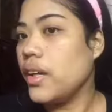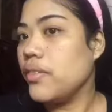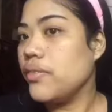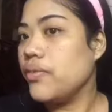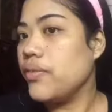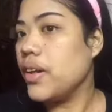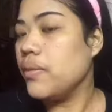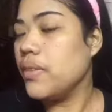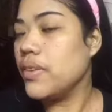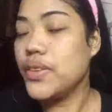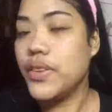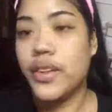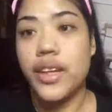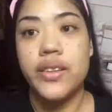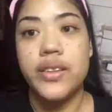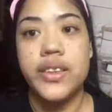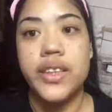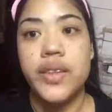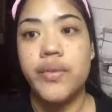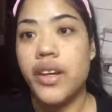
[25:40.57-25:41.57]
Ayan, fam. As you
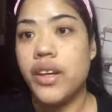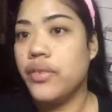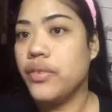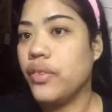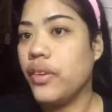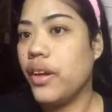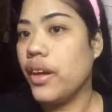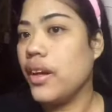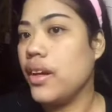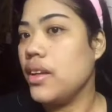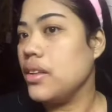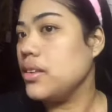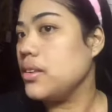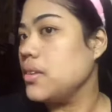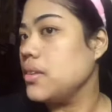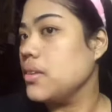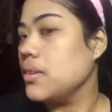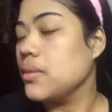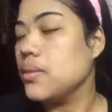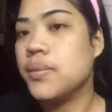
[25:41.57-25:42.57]
can see my
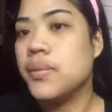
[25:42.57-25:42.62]
face.